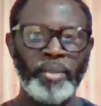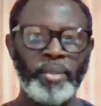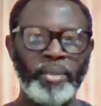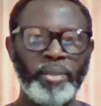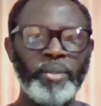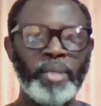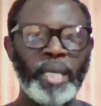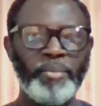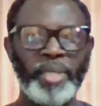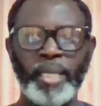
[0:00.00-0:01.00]
You know,
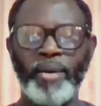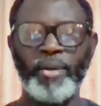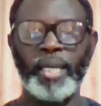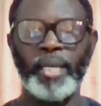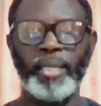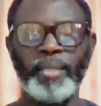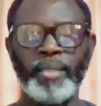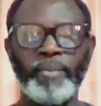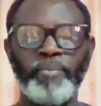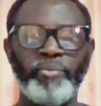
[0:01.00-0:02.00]
I mean, how
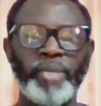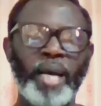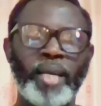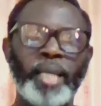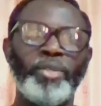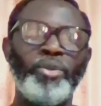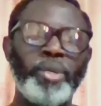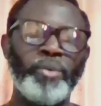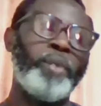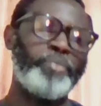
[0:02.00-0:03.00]
can how can you
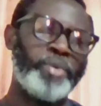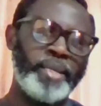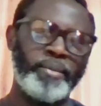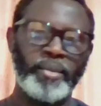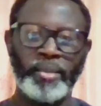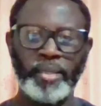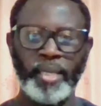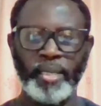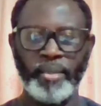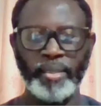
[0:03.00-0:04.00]
in one breath
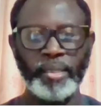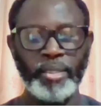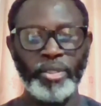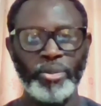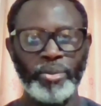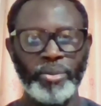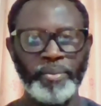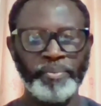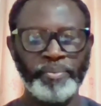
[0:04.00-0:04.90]
say this issue